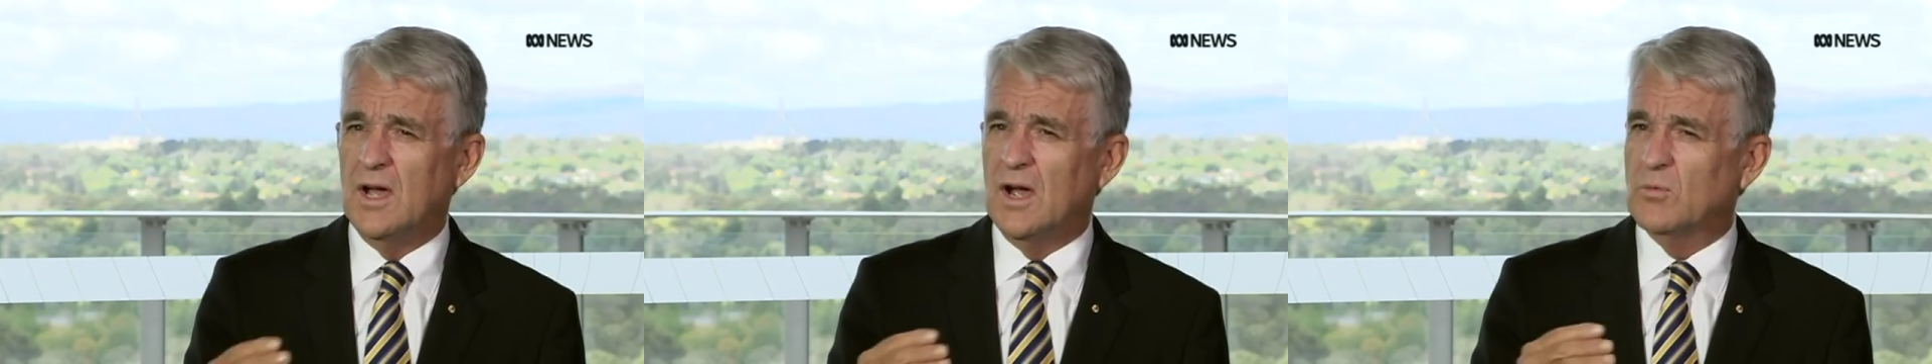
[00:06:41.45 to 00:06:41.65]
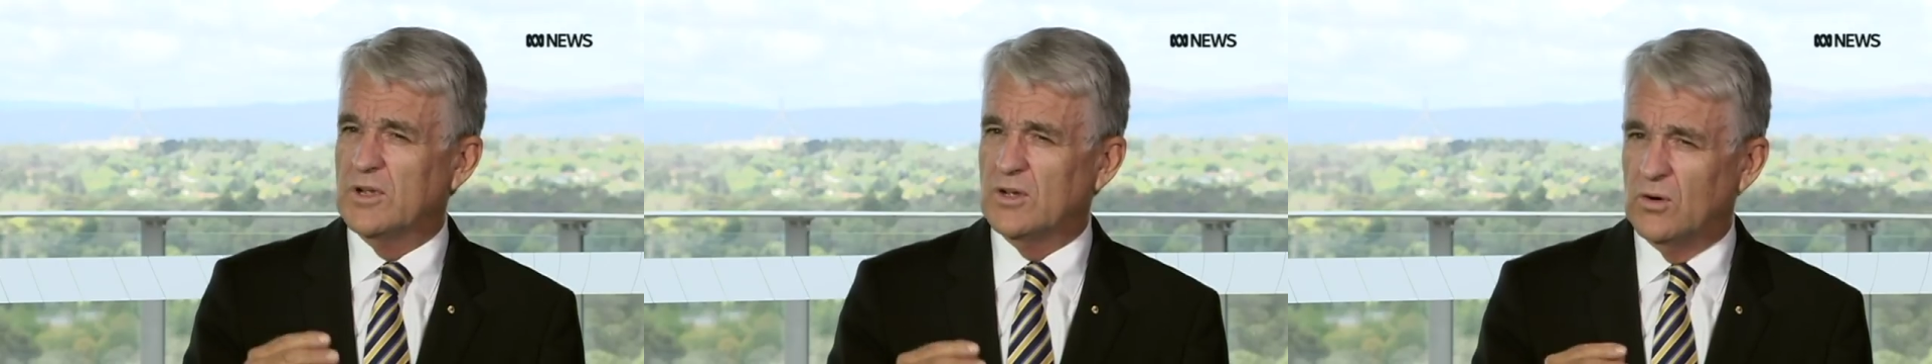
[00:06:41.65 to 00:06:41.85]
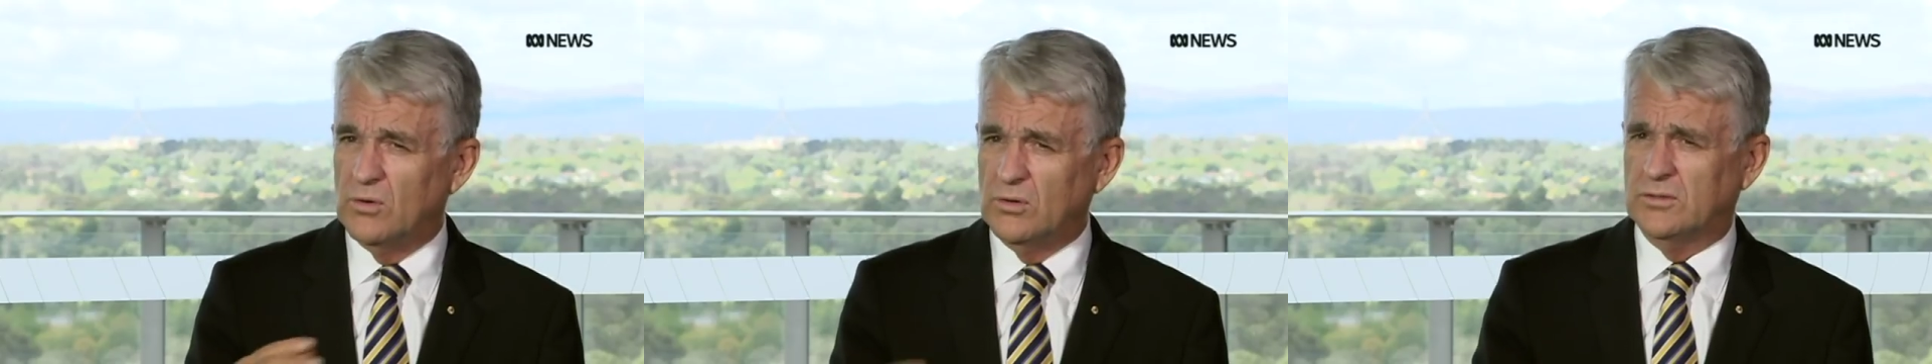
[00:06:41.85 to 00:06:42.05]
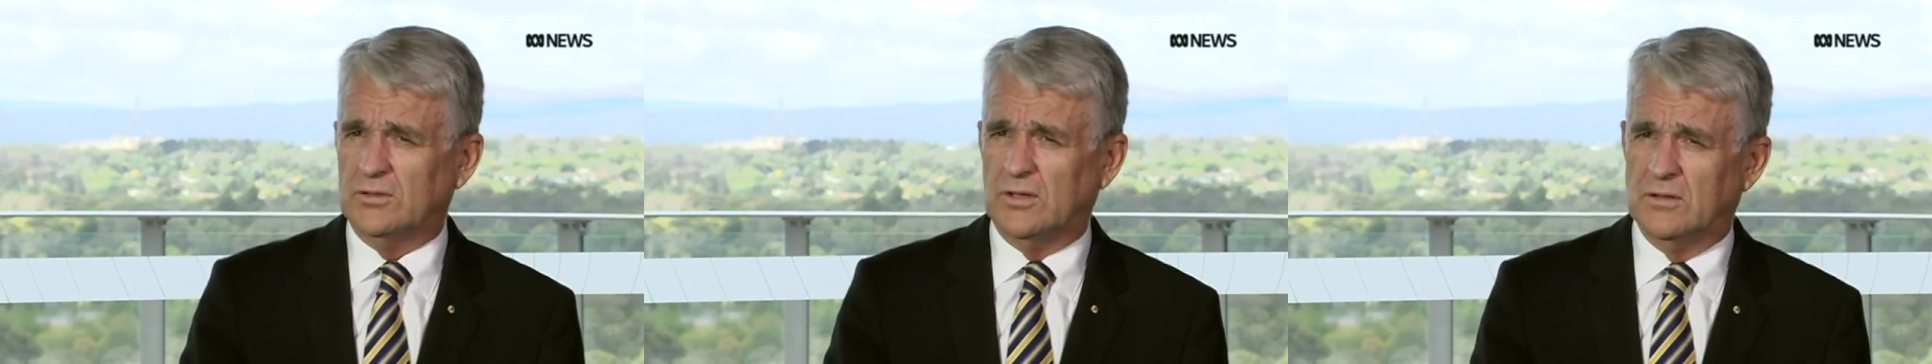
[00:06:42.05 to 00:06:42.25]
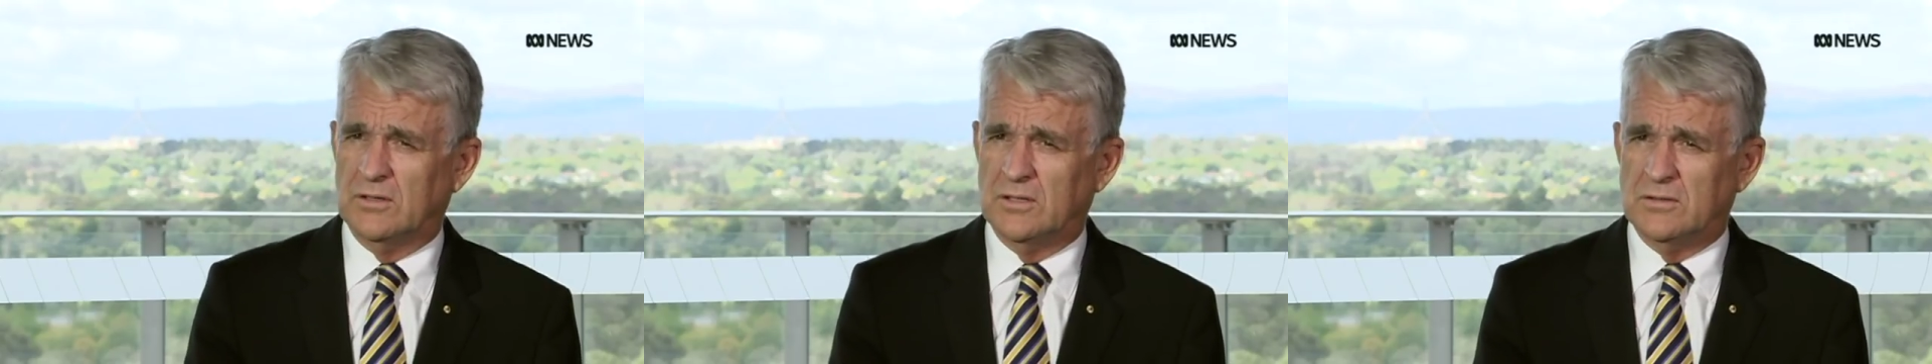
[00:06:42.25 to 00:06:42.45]
And we
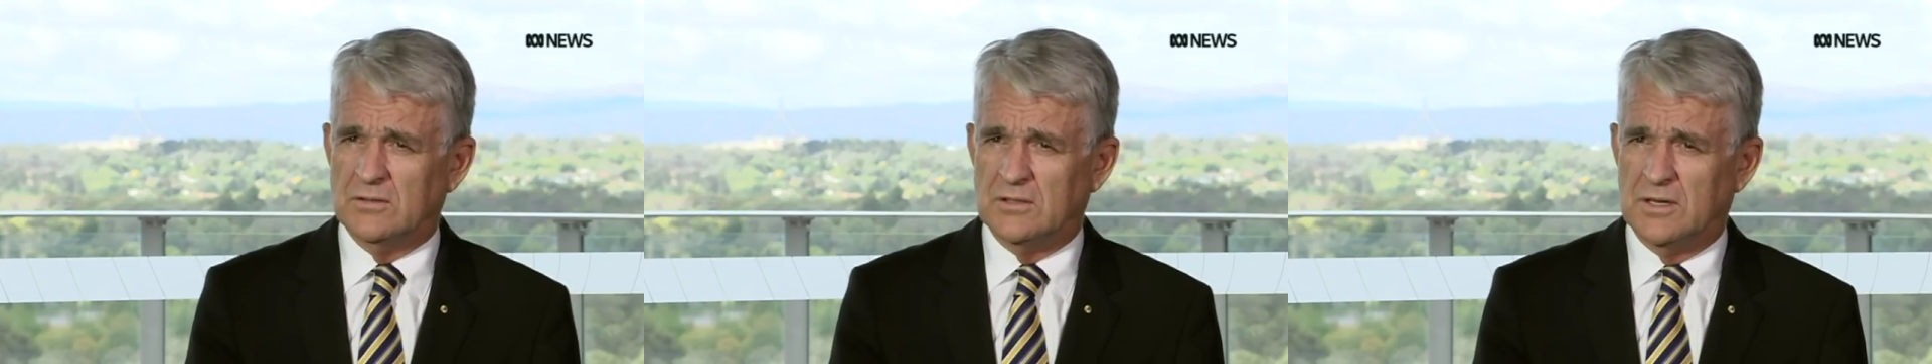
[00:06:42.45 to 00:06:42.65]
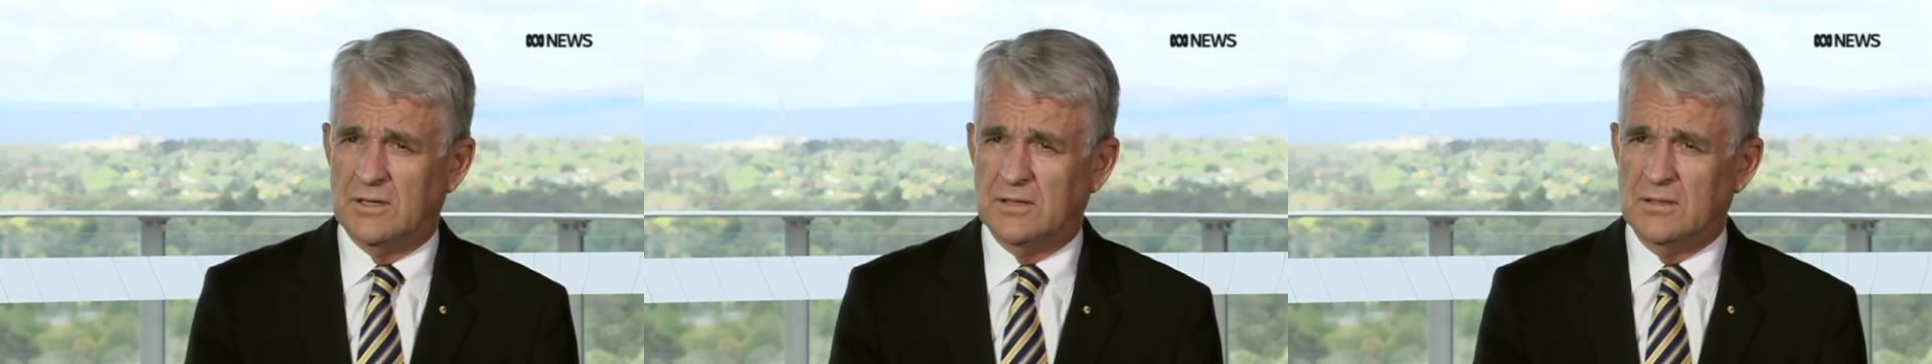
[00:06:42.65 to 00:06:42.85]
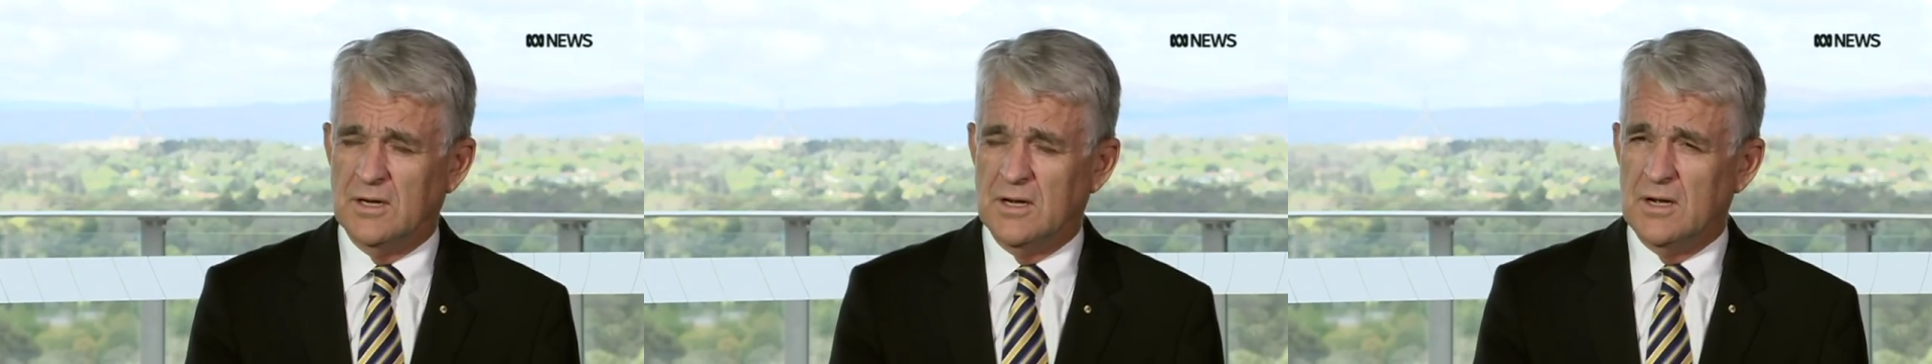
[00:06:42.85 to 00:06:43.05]
also need to know